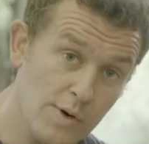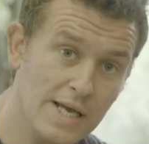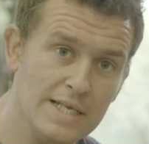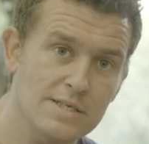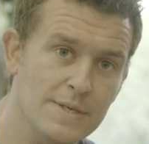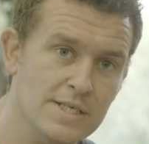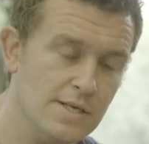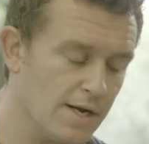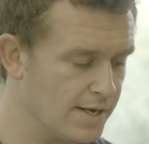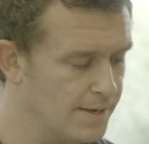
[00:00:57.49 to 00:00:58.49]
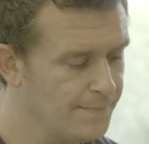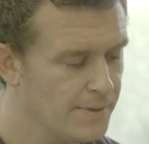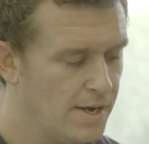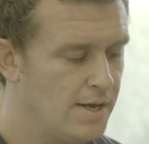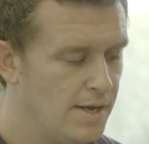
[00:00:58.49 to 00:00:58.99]
or it gets a bit stuck,
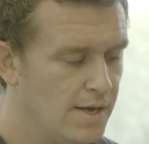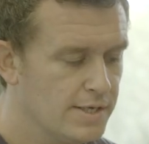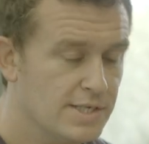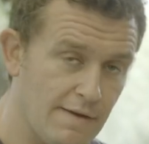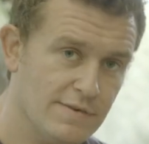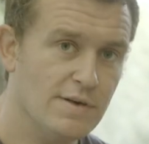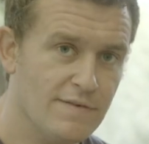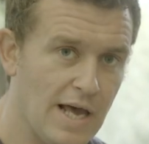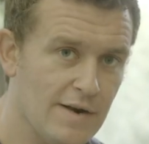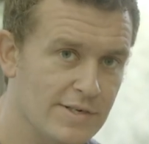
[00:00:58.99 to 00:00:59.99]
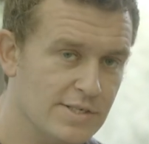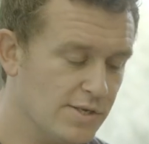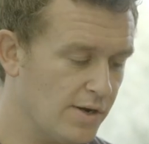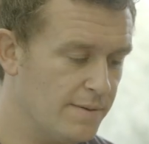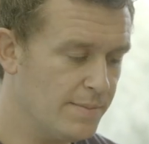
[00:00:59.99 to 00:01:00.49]
to save yourself calories and
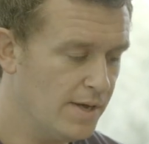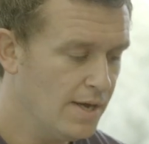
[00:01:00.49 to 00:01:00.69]
time,